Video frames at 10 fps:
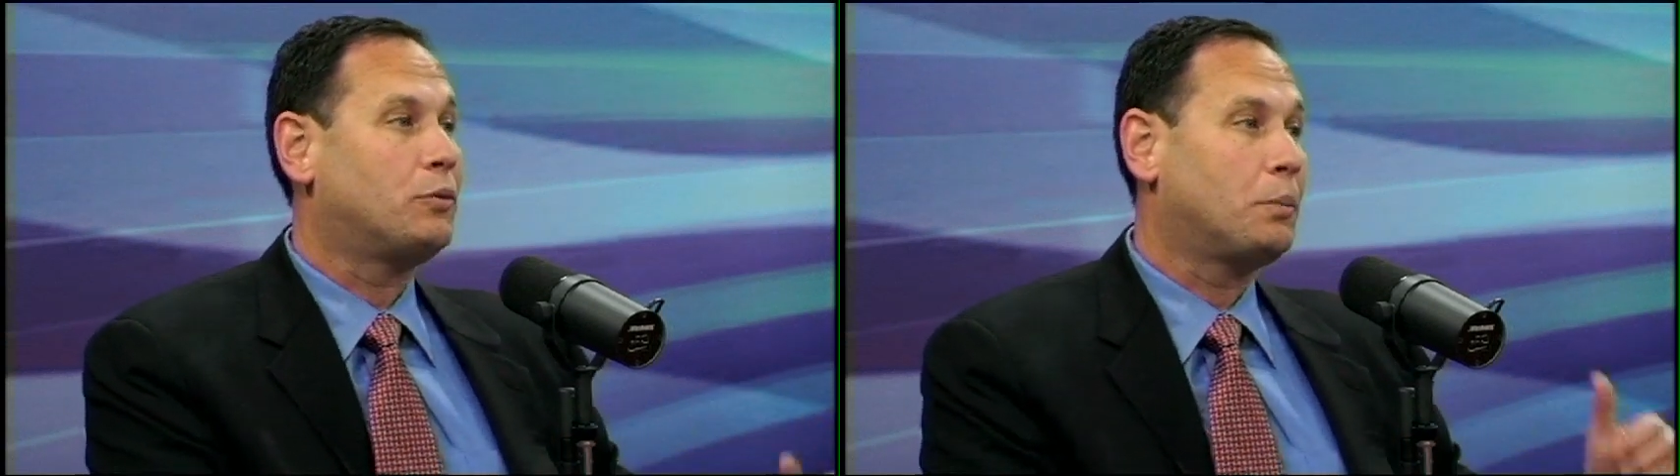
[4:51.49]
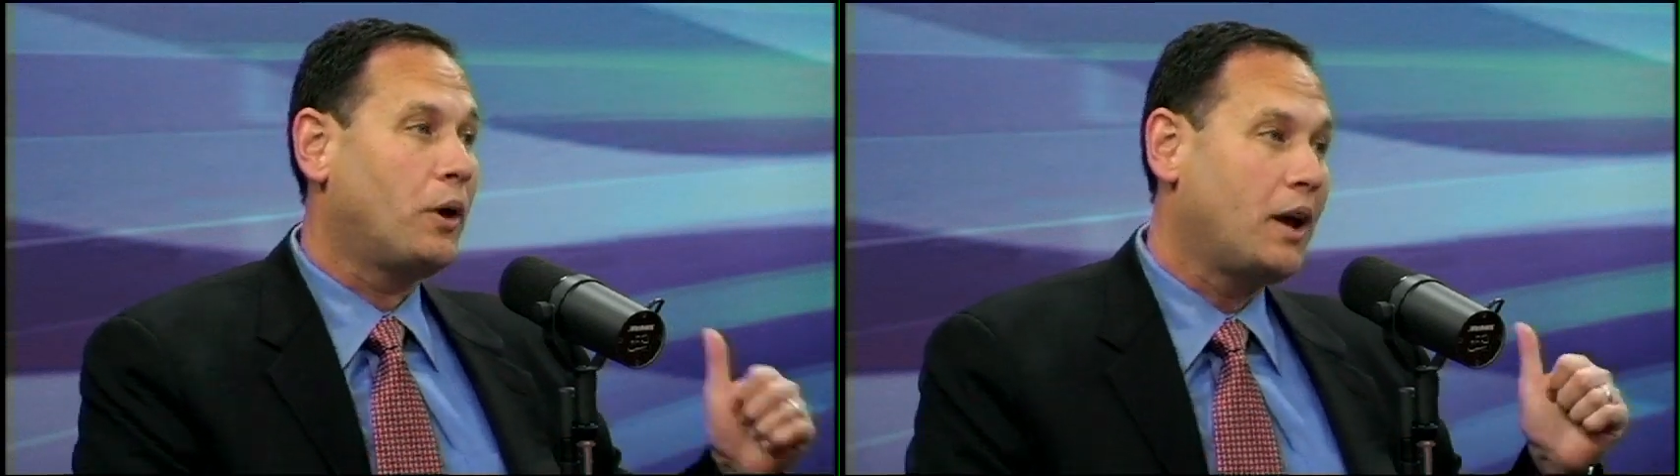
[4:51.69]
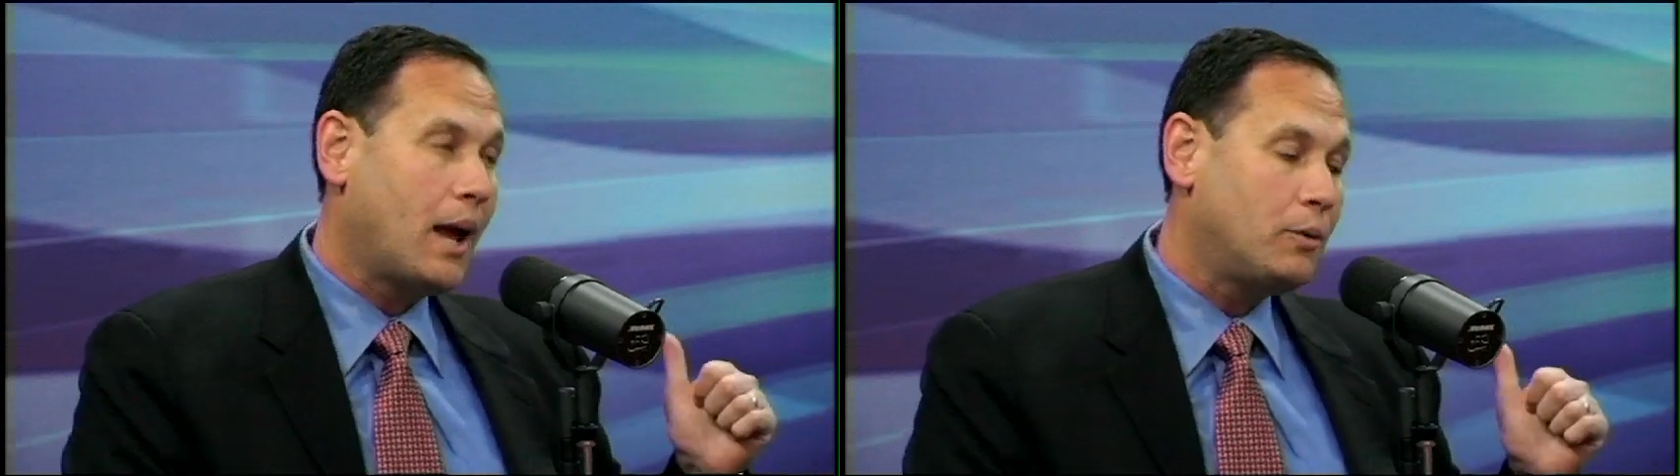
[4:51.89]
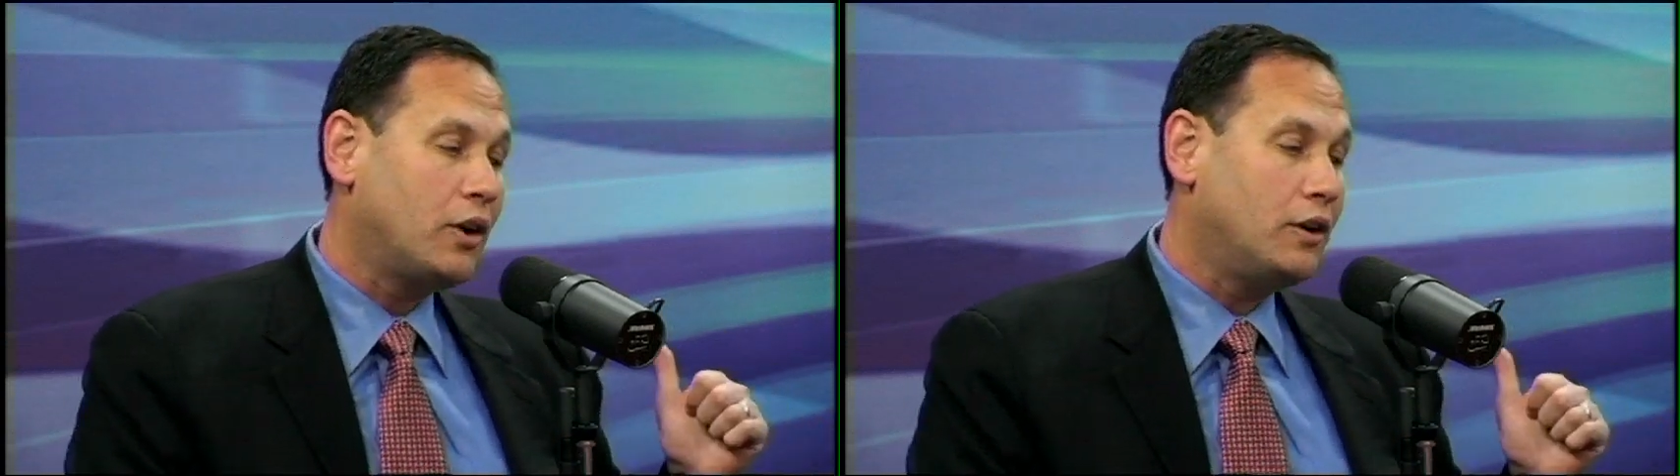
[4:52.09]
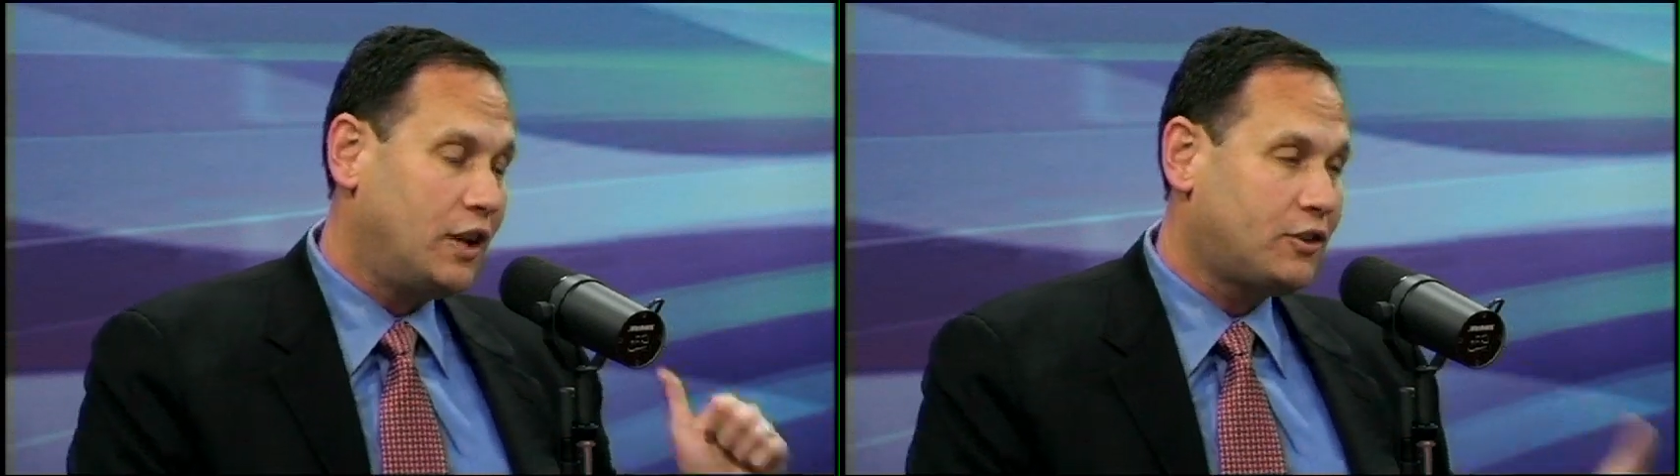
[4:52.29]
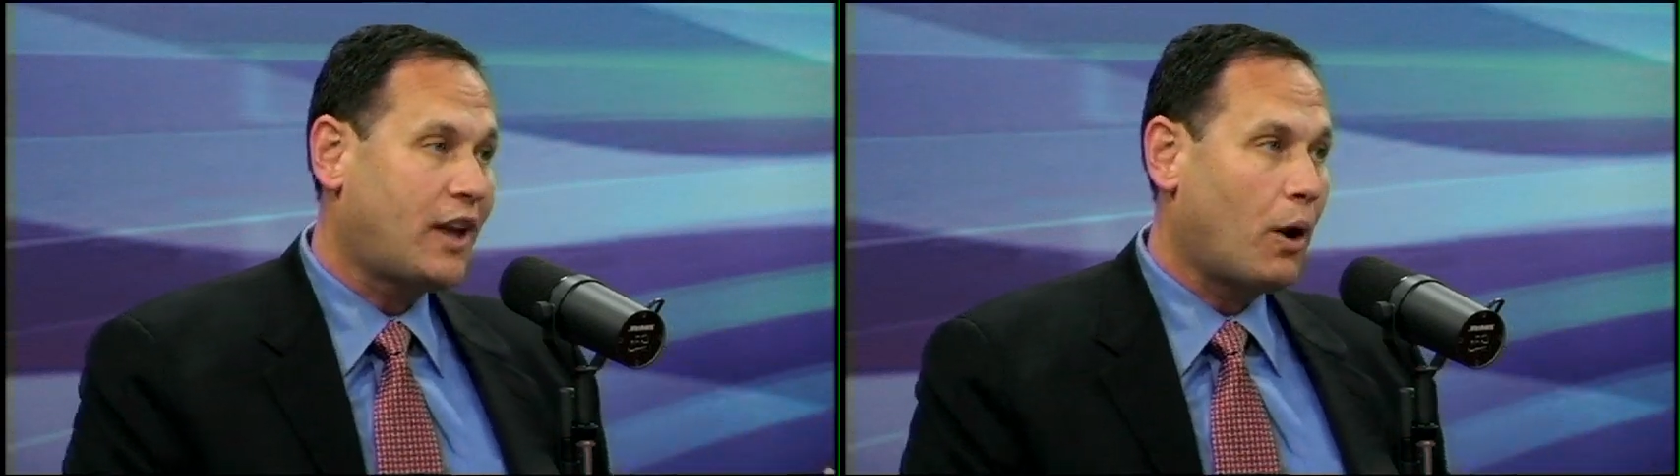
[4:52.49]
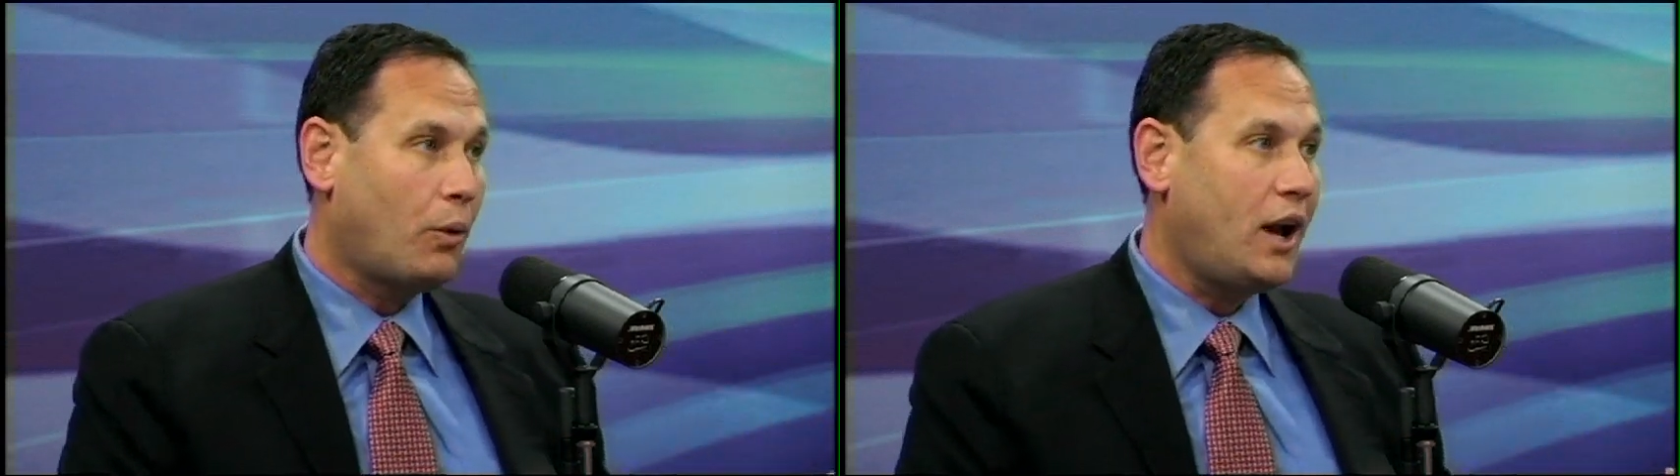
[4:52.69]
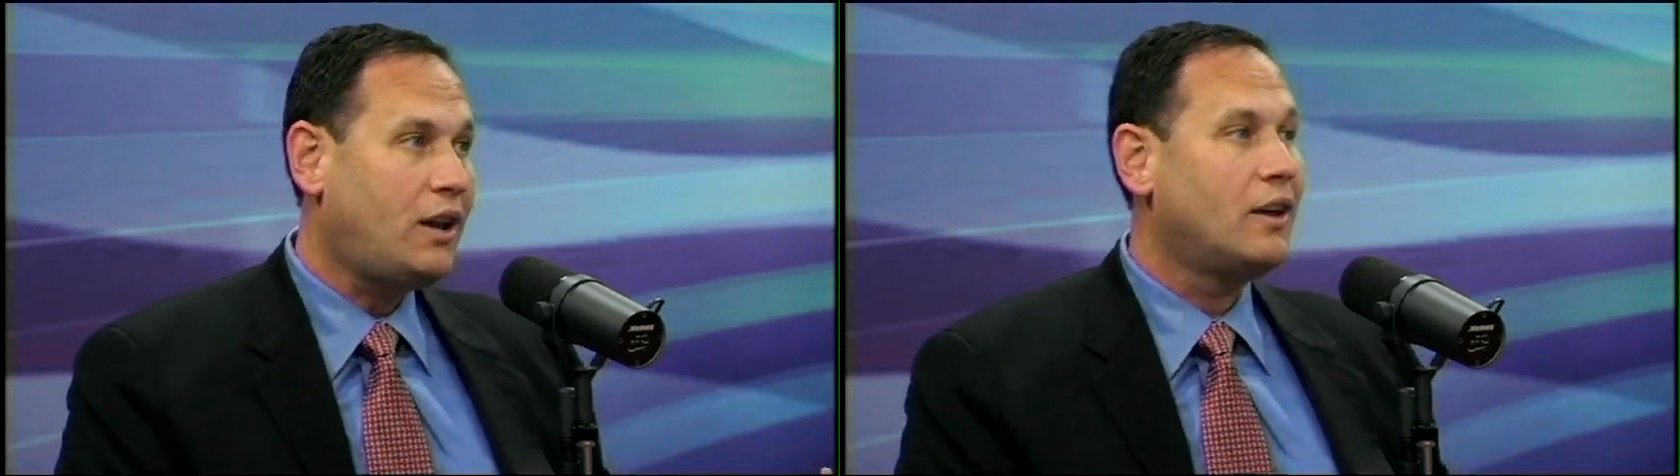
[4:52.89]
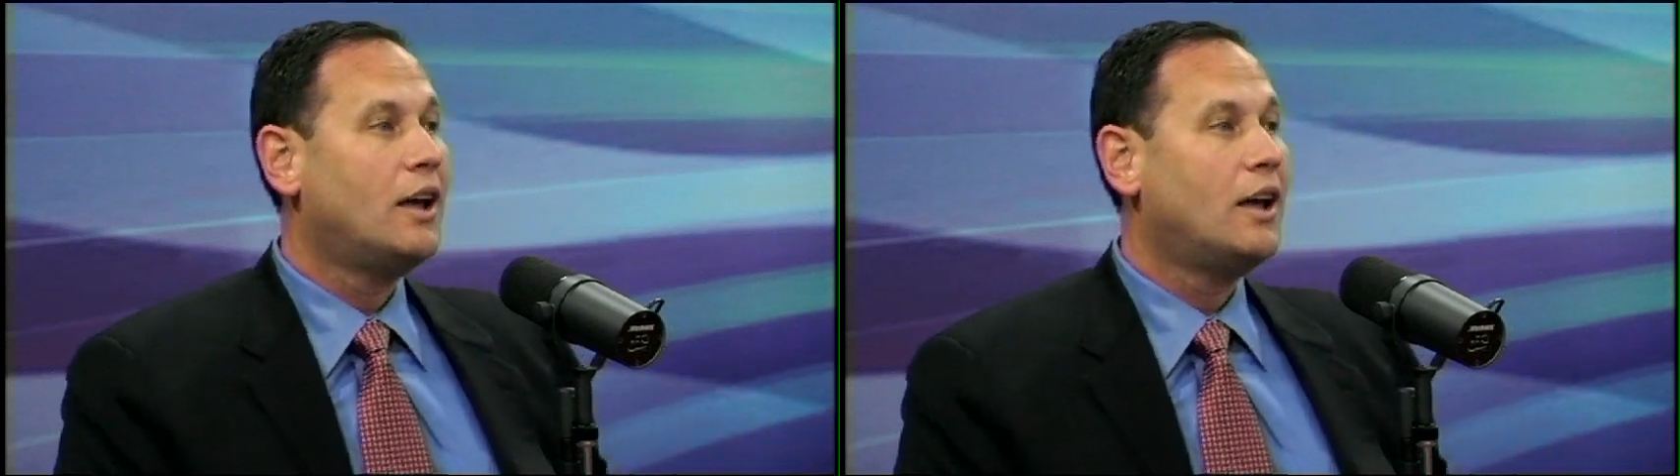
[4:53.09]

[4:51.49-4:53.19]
They're playing games on discount rate.